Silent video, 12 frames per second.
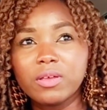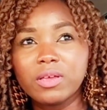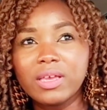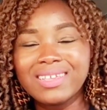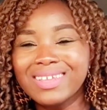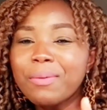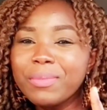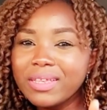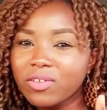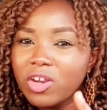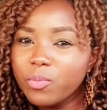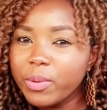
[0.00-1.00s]
It's
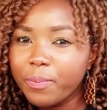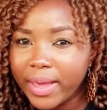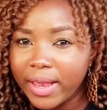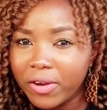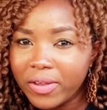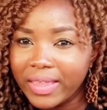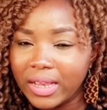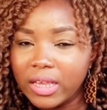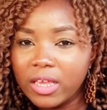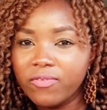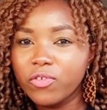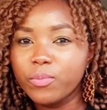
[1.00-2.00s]
gonna be better than
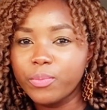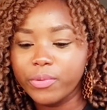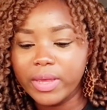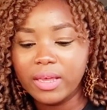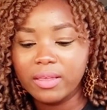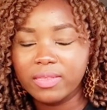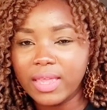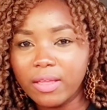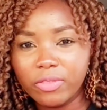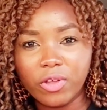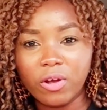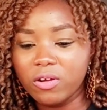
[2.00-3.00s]
if you bring
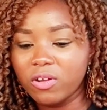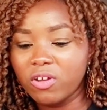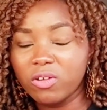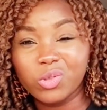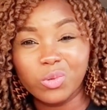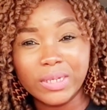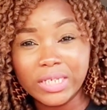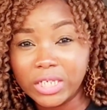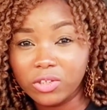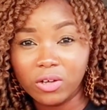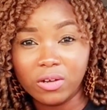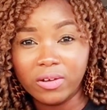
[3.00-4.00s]
$10,
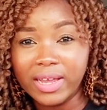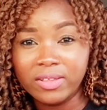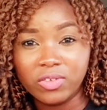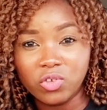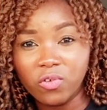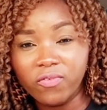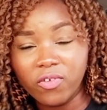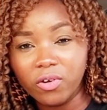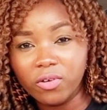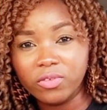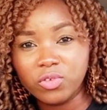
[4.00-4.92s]
$20, and so forth.